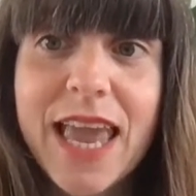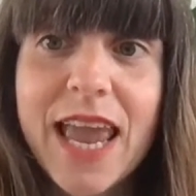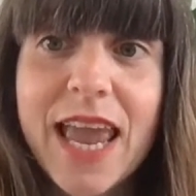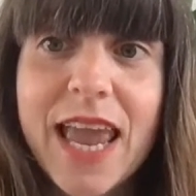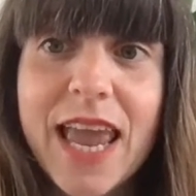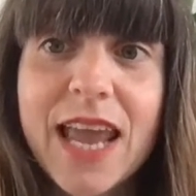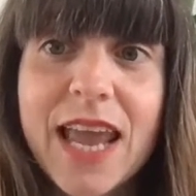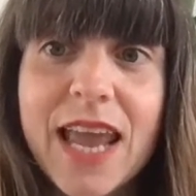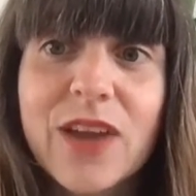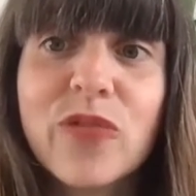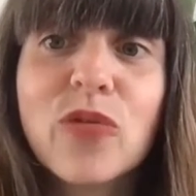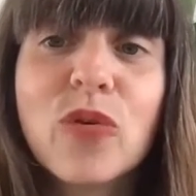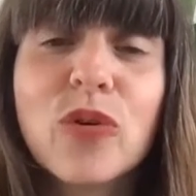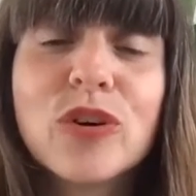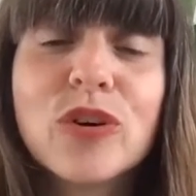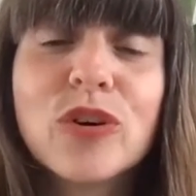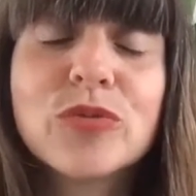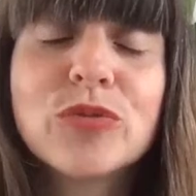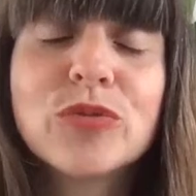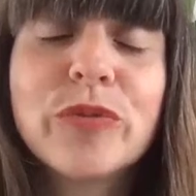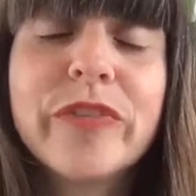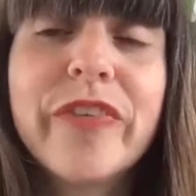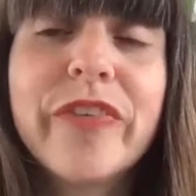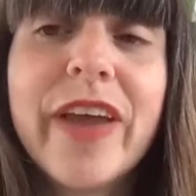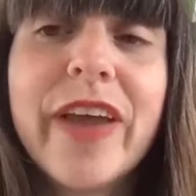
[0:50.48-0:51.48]
And of
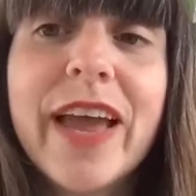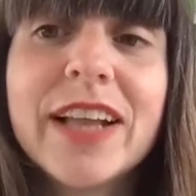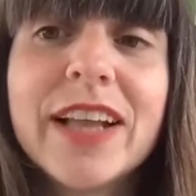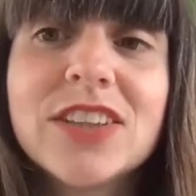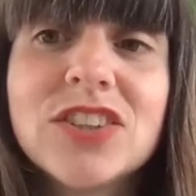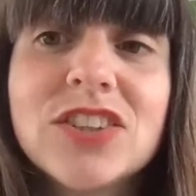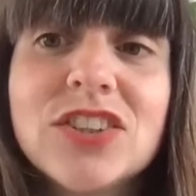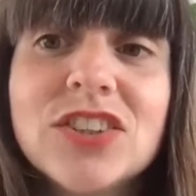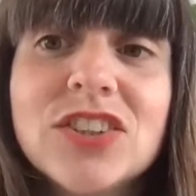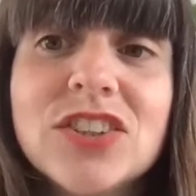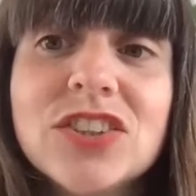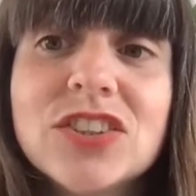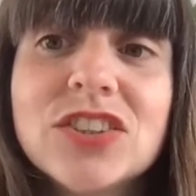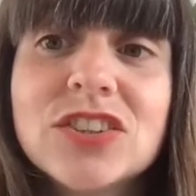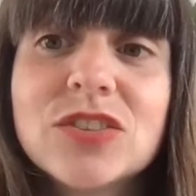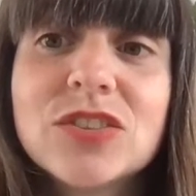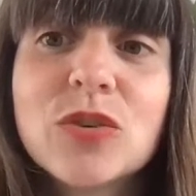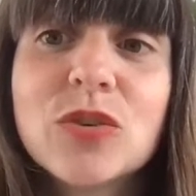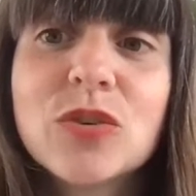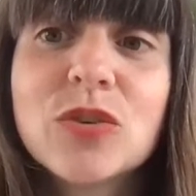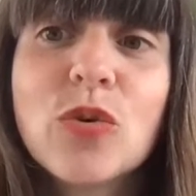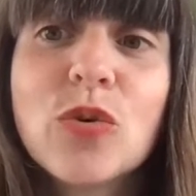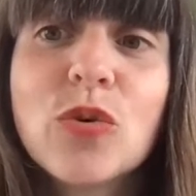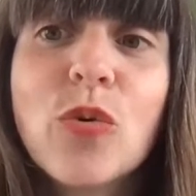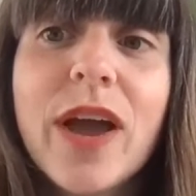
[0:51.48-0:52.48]
course, we've had just
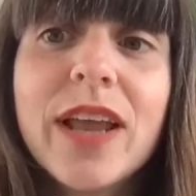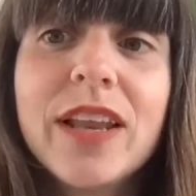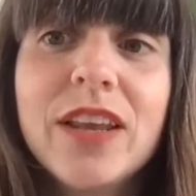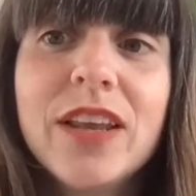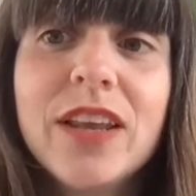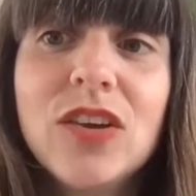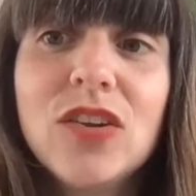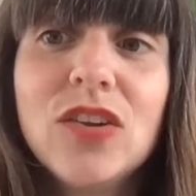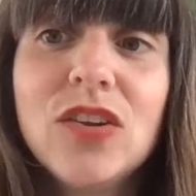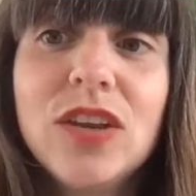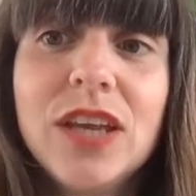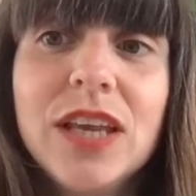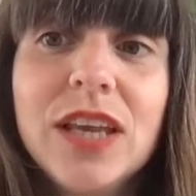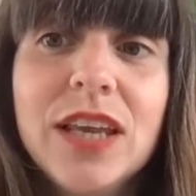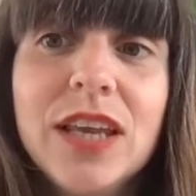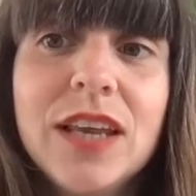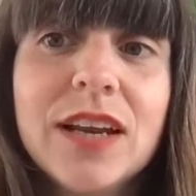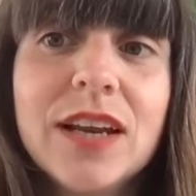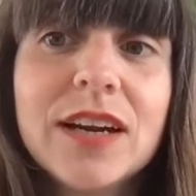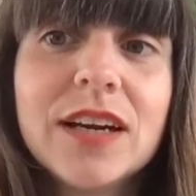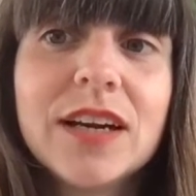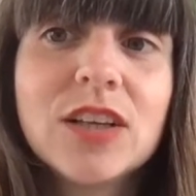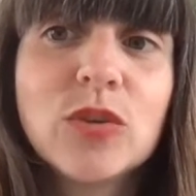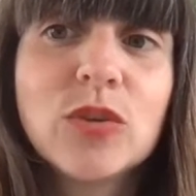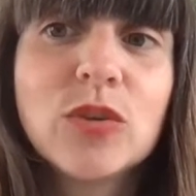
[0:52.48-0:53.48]
quite a unique
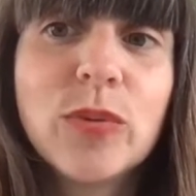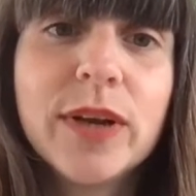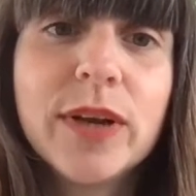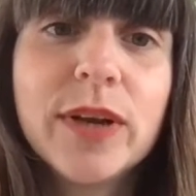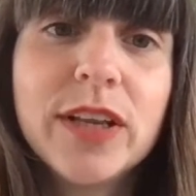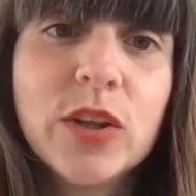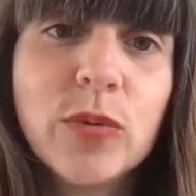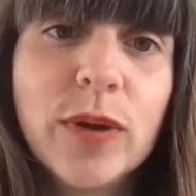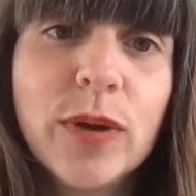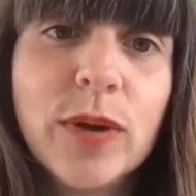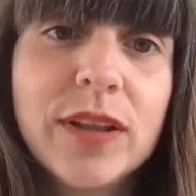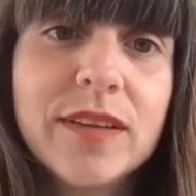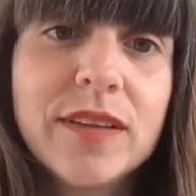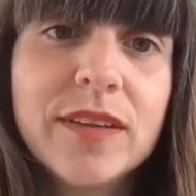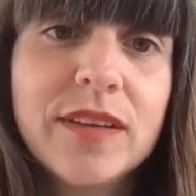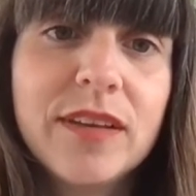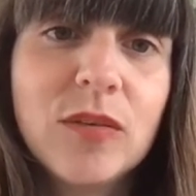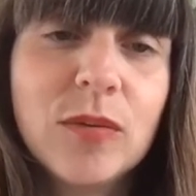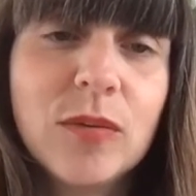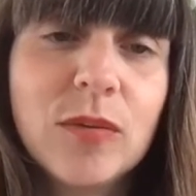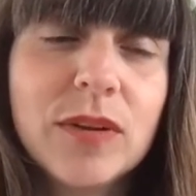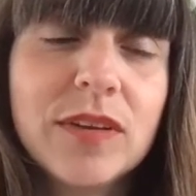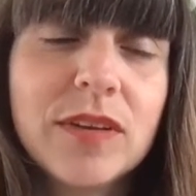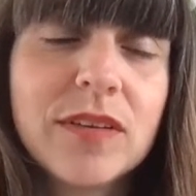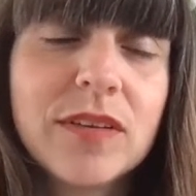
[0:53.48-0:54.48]
year, 2020,
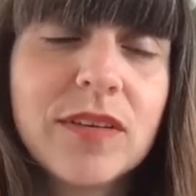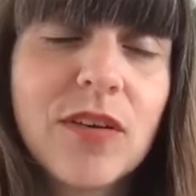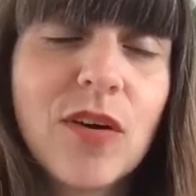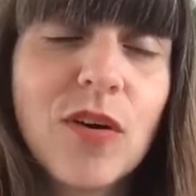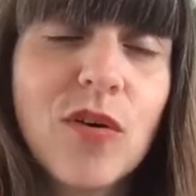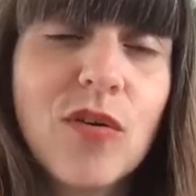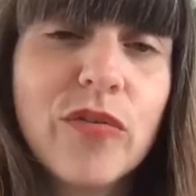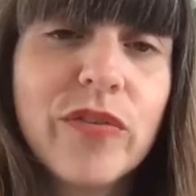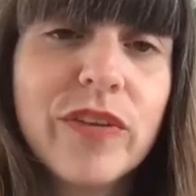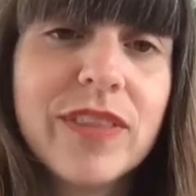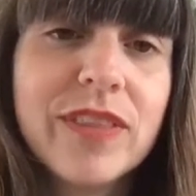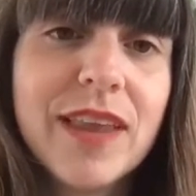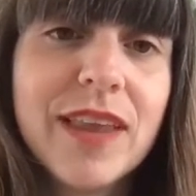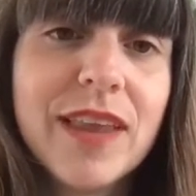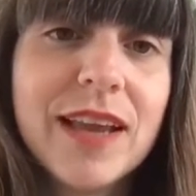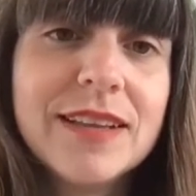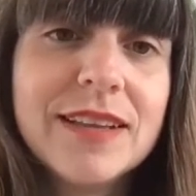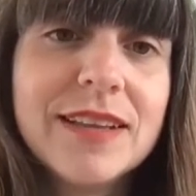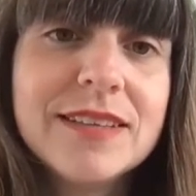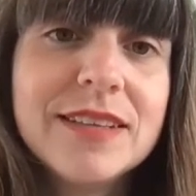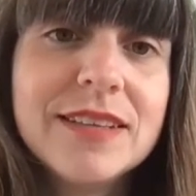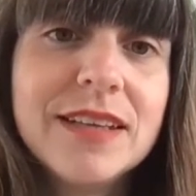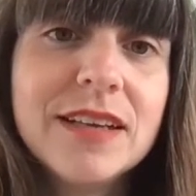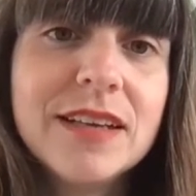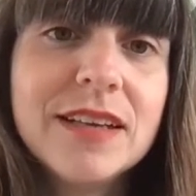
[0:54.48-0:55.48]
with
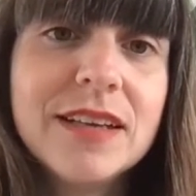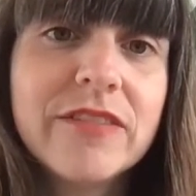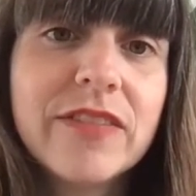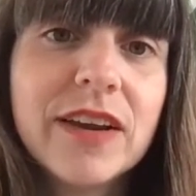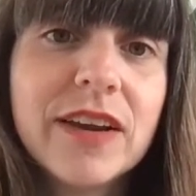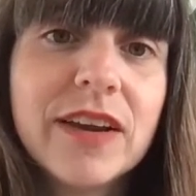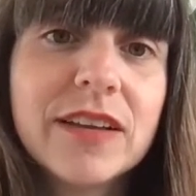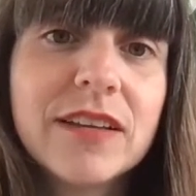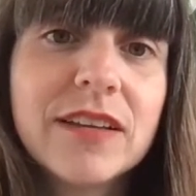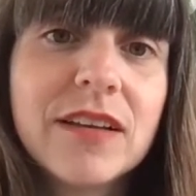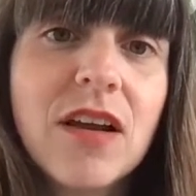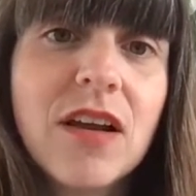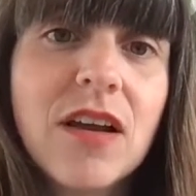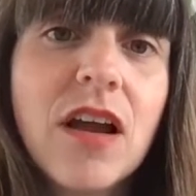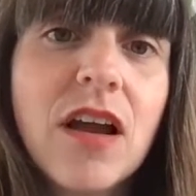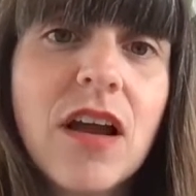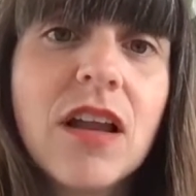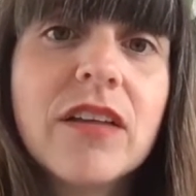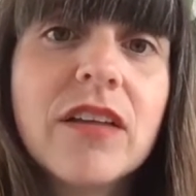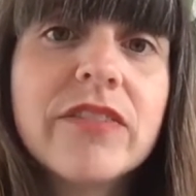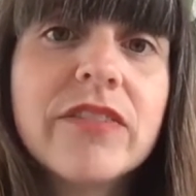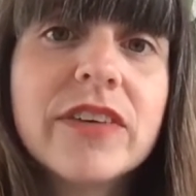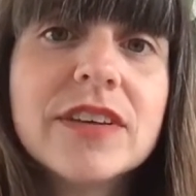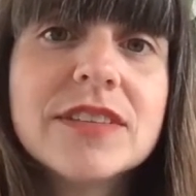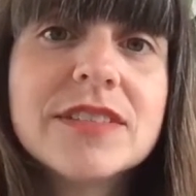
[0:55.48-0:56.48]
COVID-19 affecting all
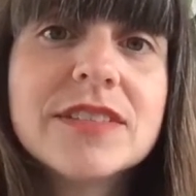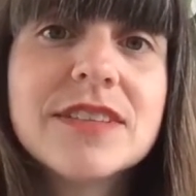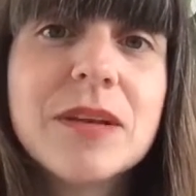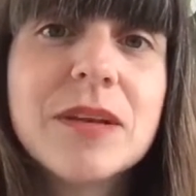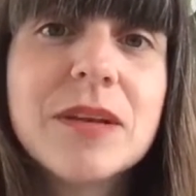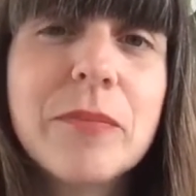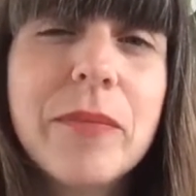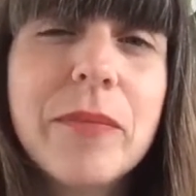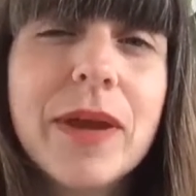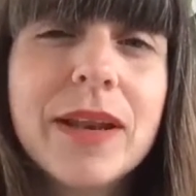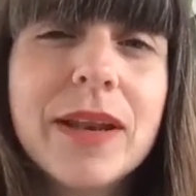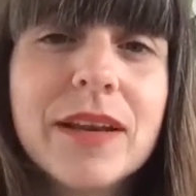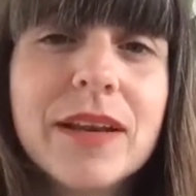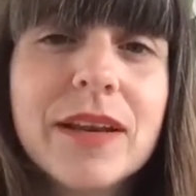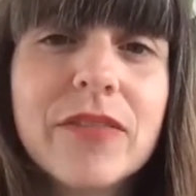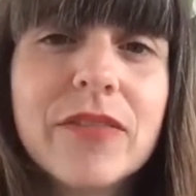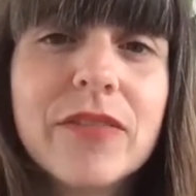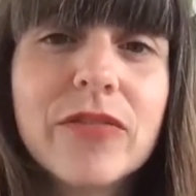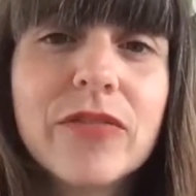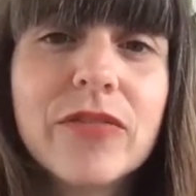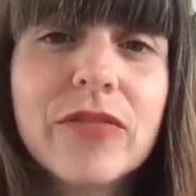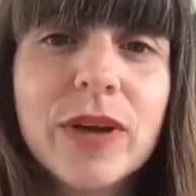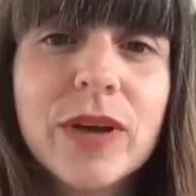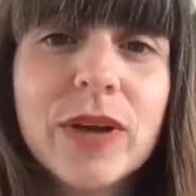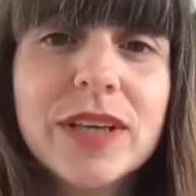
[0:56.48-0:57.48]
of us in many
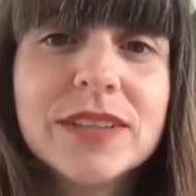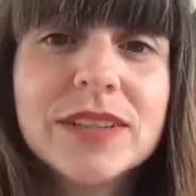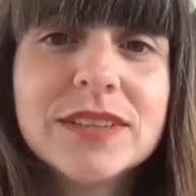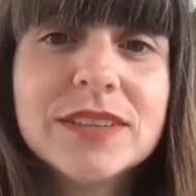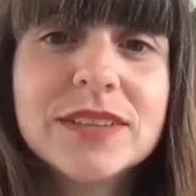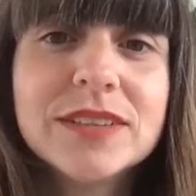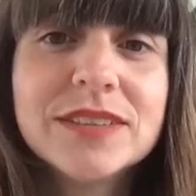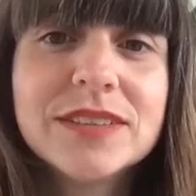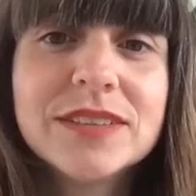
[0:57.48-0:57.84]
different ways.